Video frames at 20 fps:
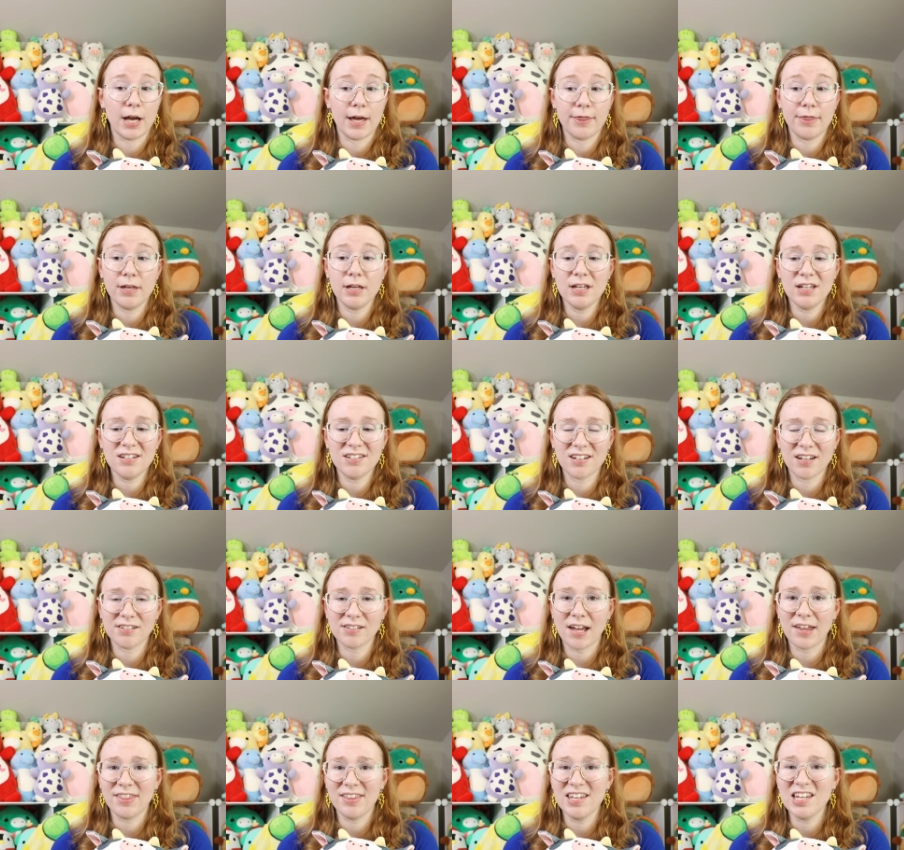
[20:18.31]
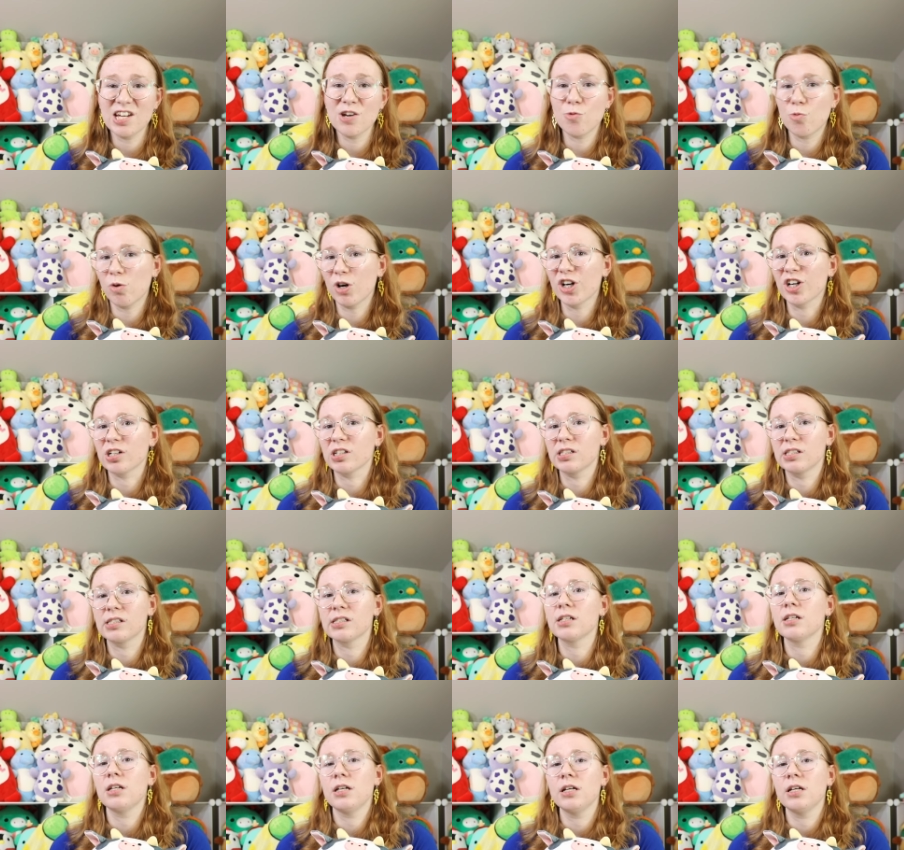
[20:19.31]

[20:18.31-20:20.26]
I think it does. I think it works.